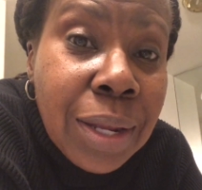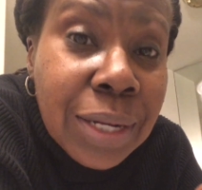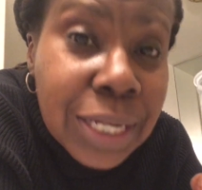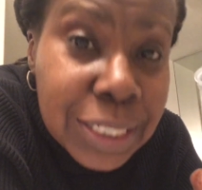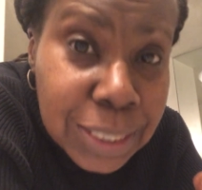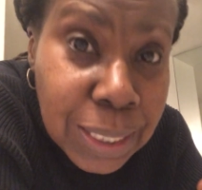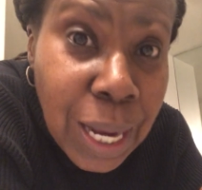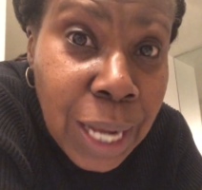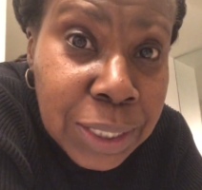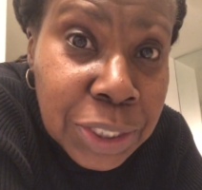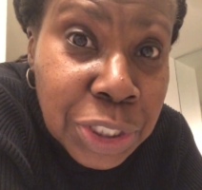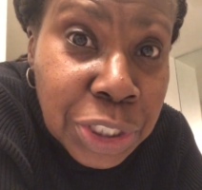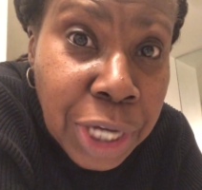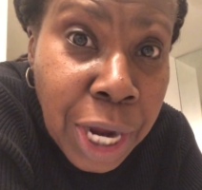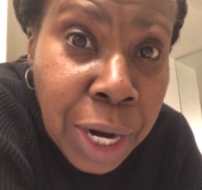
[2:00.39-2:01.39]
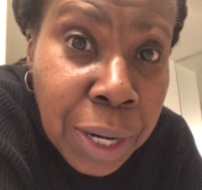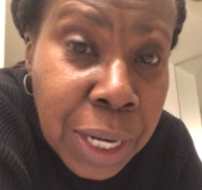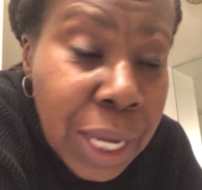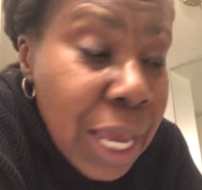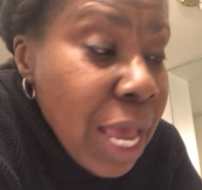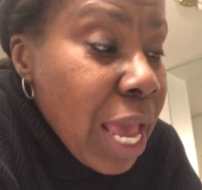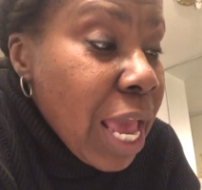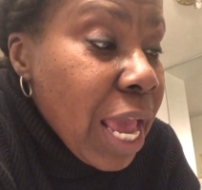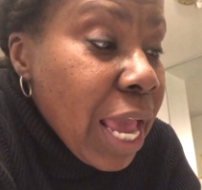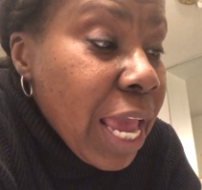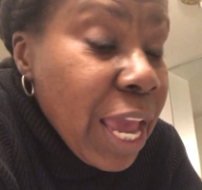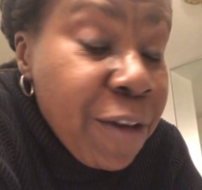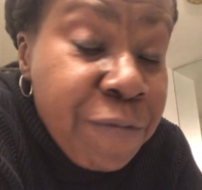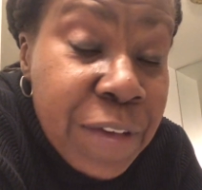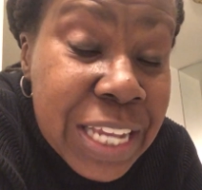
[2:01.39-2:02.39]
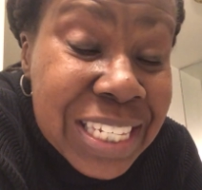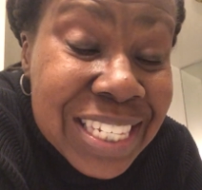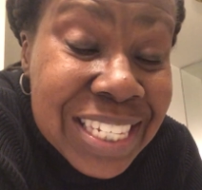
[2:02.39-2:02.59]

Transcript: Listen out to Sherry. If it's